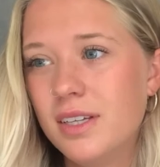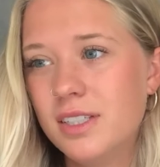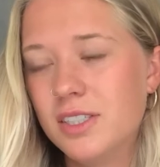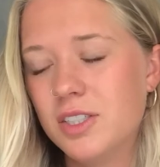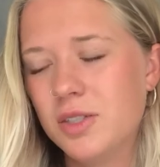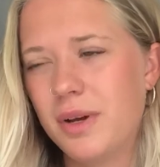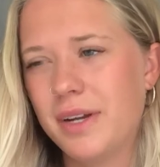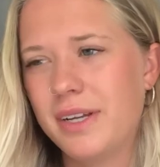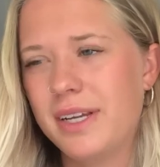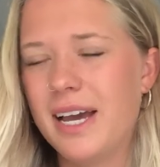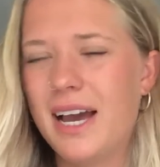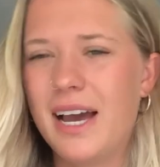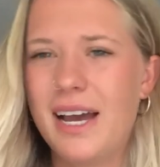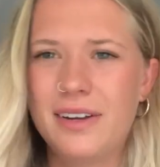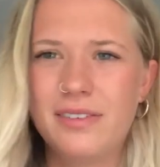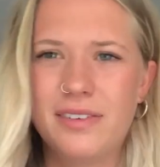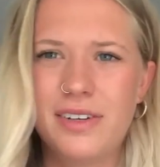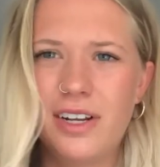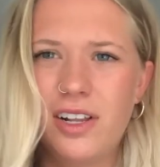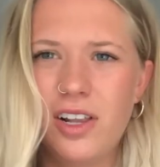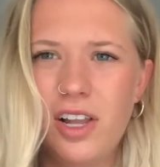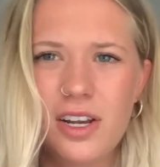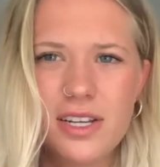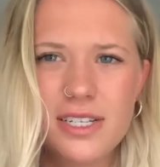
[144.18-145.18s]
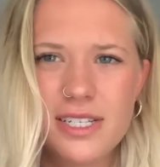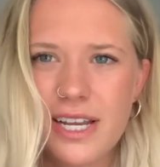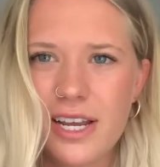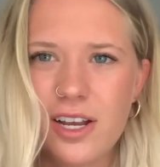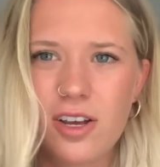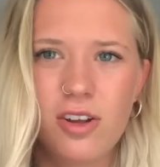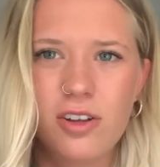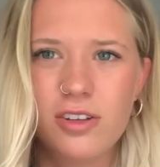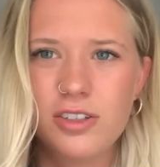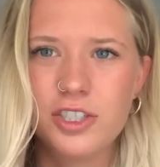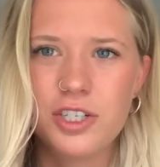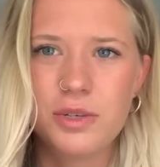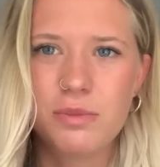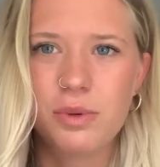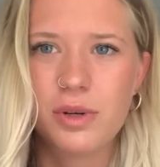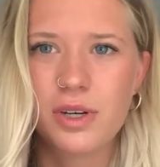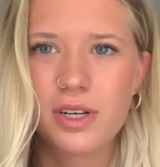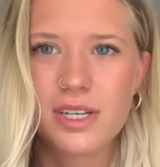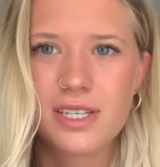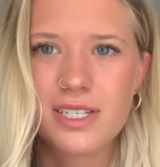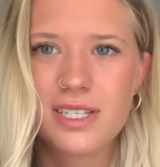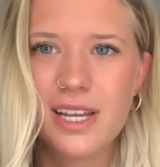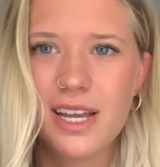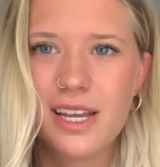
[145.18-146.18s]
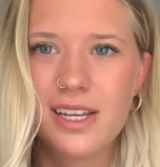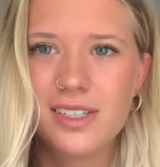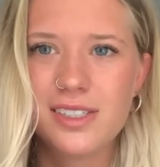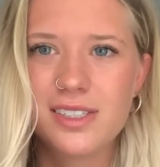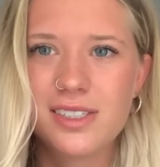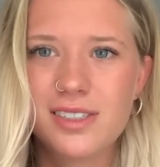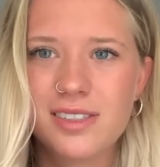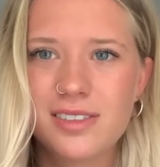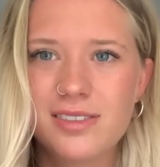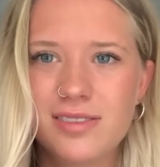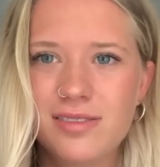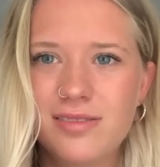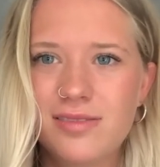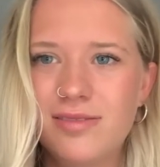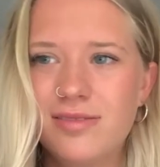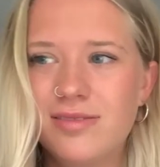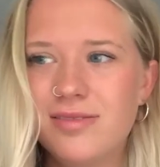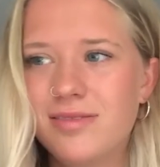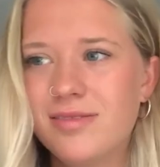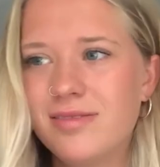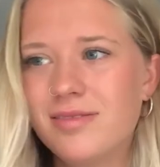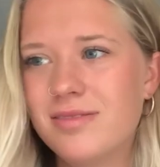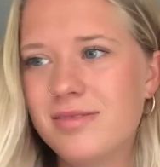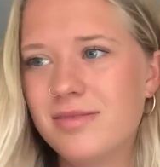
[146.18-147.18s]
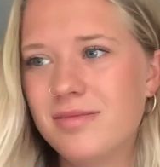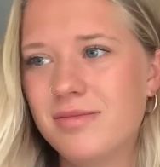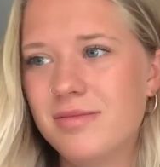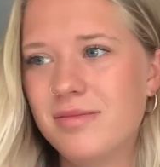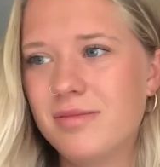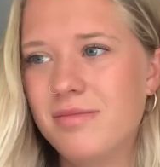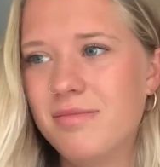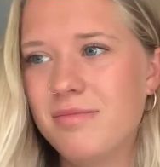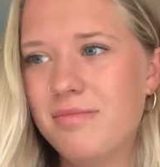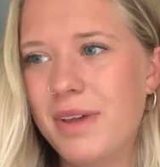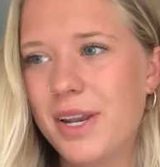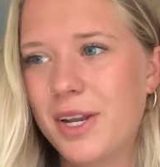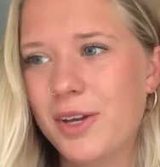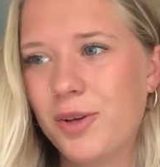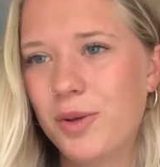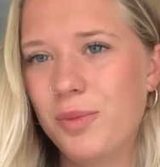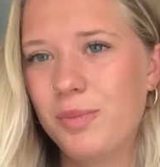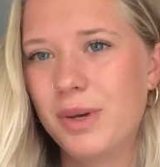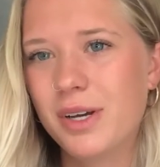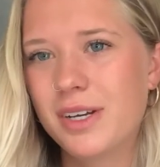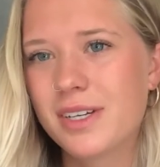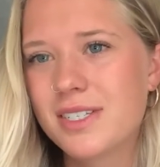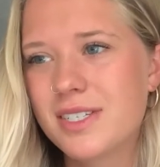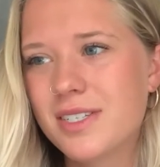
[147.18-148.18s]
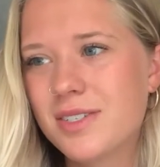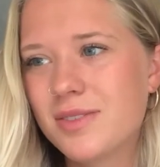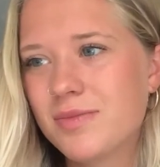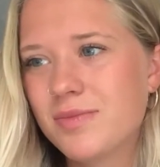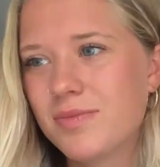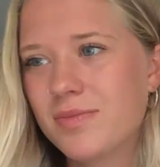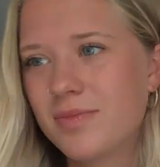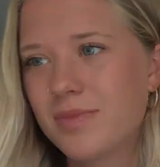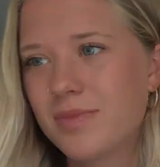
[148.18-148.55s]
So I, yeah, I read a lot of psychology books and medical books.